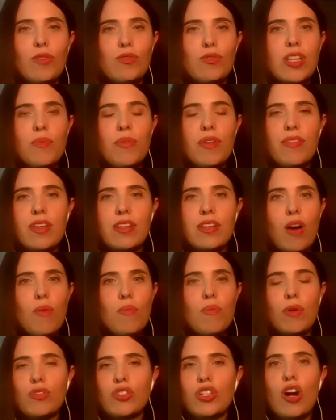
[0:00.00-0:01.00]
some of the
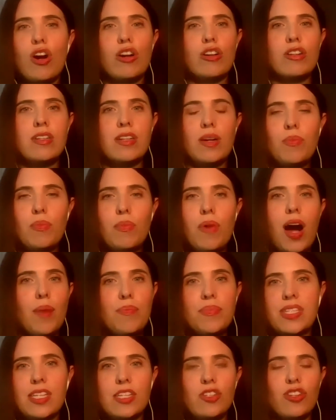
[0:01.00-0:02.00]
most ardent
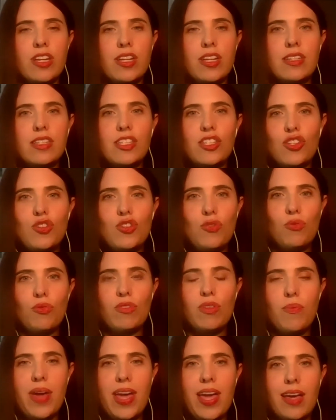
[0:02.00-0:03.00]
opposition to
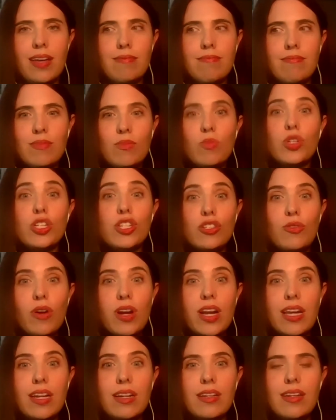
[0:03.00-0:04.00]
the ban, which is
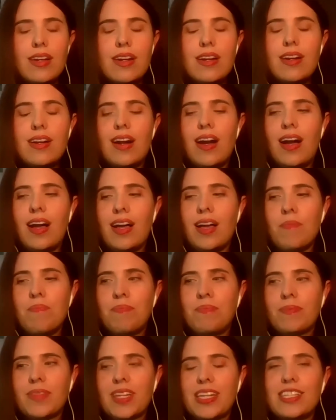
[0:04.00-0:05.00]
great.
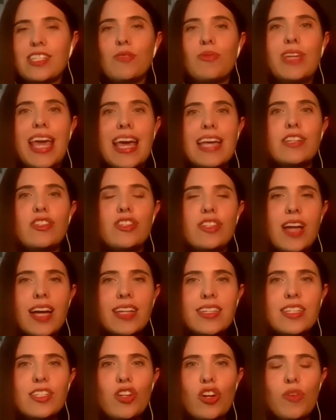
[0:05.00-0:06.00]
So again,
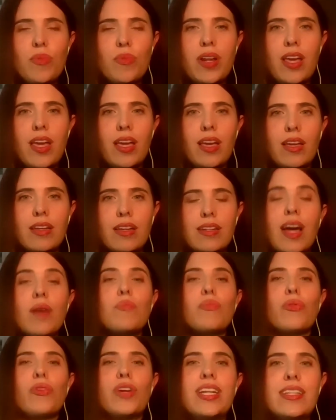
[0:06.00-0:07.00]
not
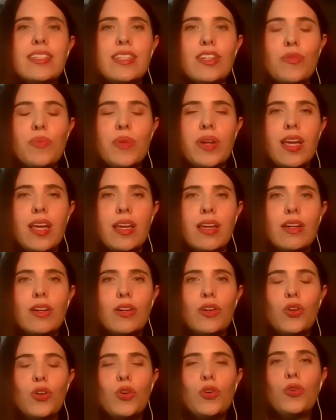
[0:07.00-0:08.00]
predetermining
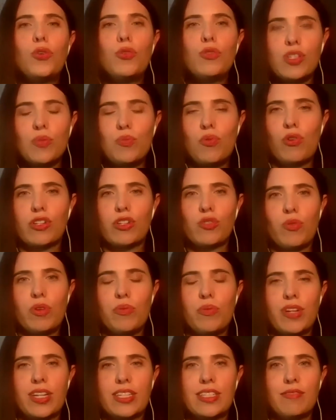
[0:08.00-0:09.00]
who supports
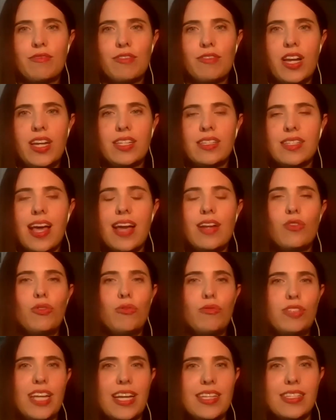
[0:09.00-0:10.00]
reproductive rights and
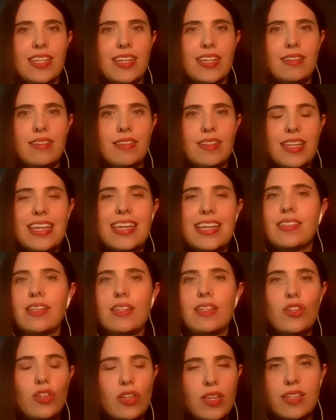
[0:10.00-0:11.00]
who doesn't
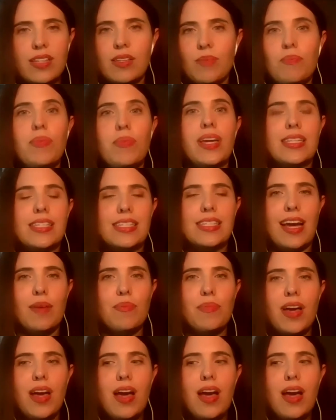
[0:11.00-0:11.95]
is a big step.